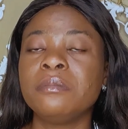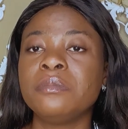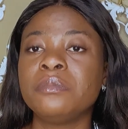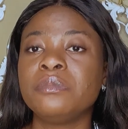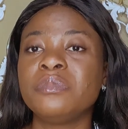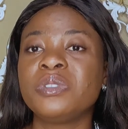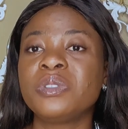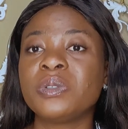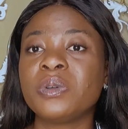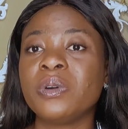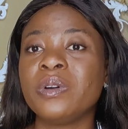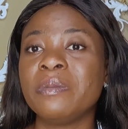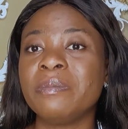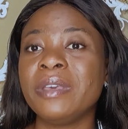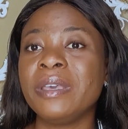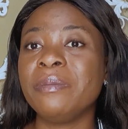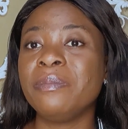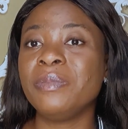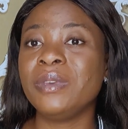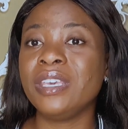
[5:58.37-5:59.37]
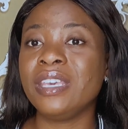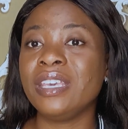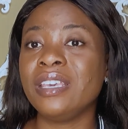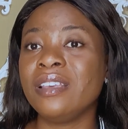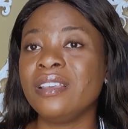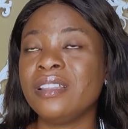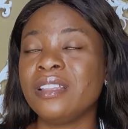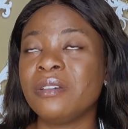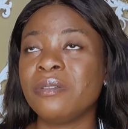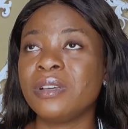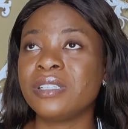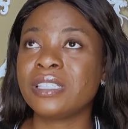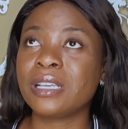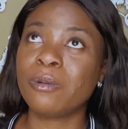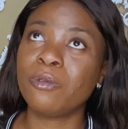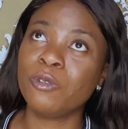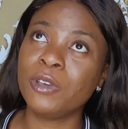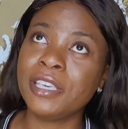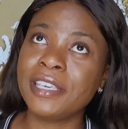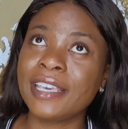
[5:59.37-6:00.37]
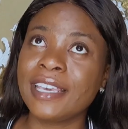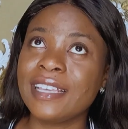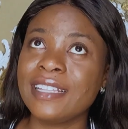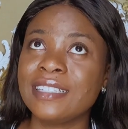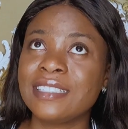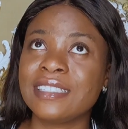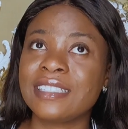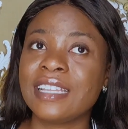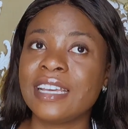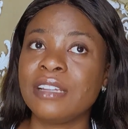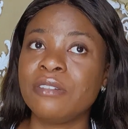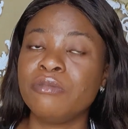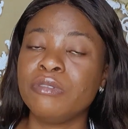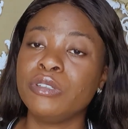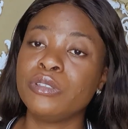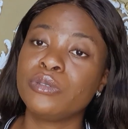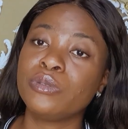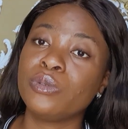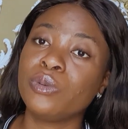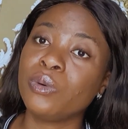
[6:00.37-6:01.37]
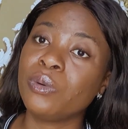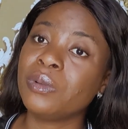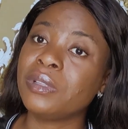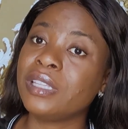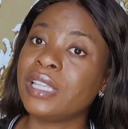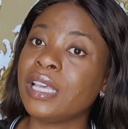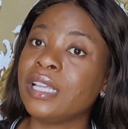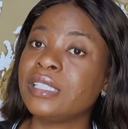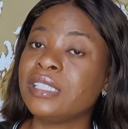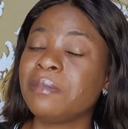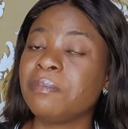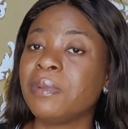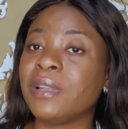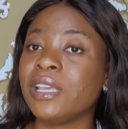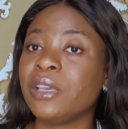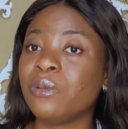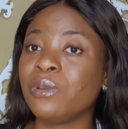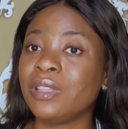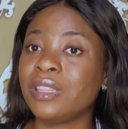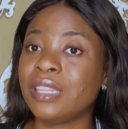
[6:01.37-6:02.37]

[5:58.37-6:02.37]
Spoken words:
So maybe there were some weekends that we used to go there to play with